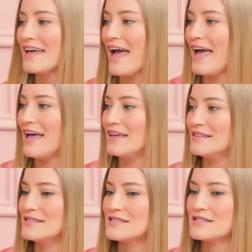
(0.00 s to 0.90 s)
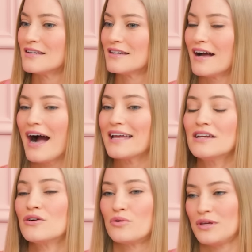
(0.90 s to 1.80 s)
and I didn't
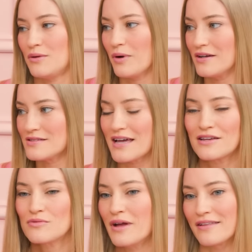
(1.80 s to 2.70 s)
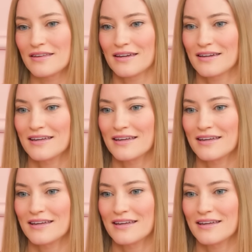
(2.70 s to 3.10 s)
know who he was. I knew nothing.